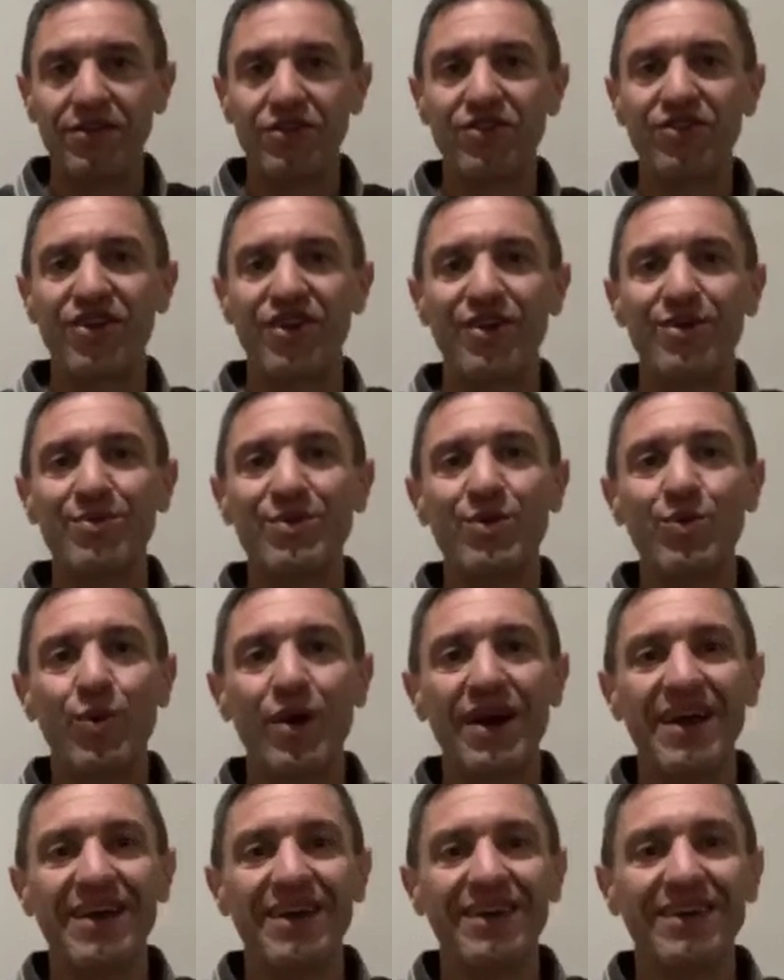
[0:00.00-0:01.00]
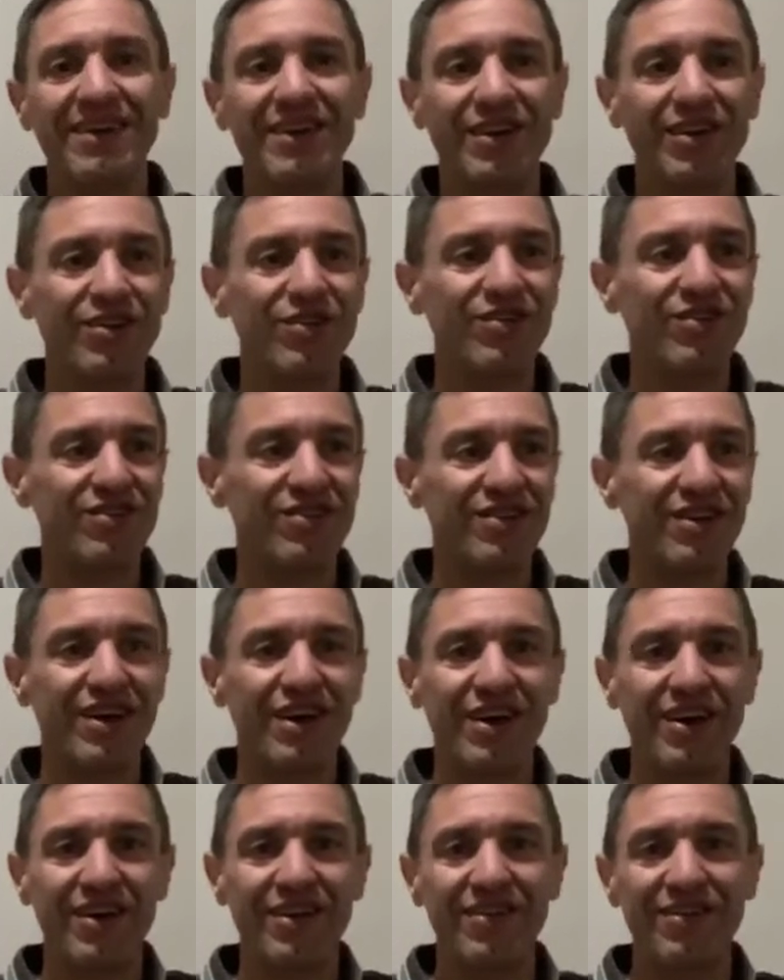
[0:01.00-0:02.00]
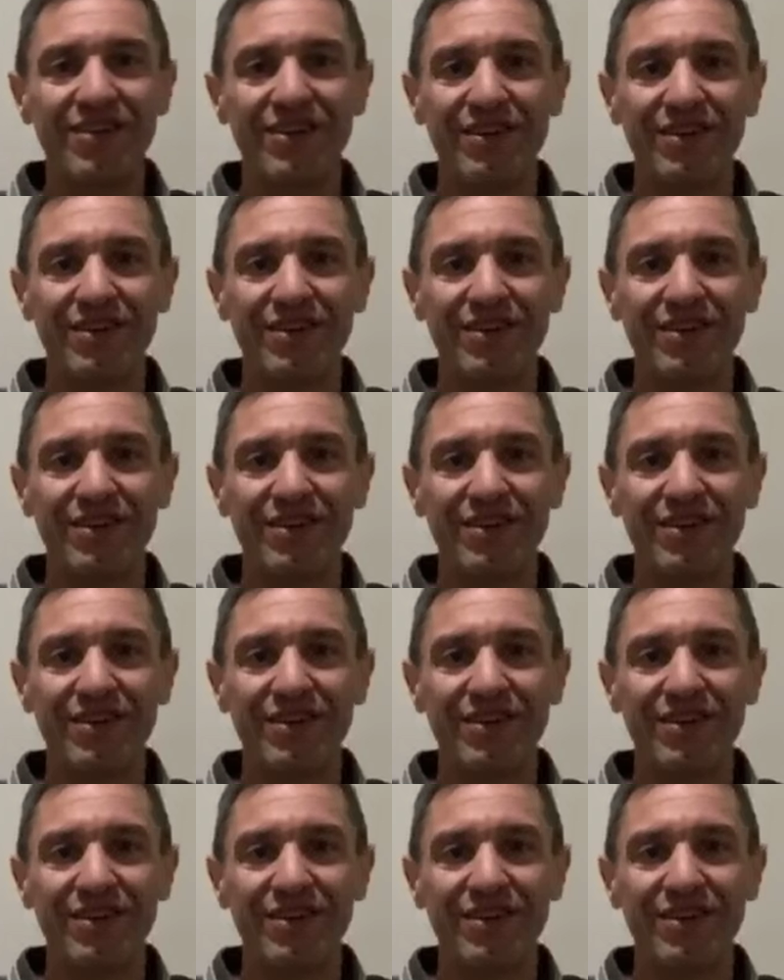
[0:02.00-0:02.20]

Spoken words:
German way is the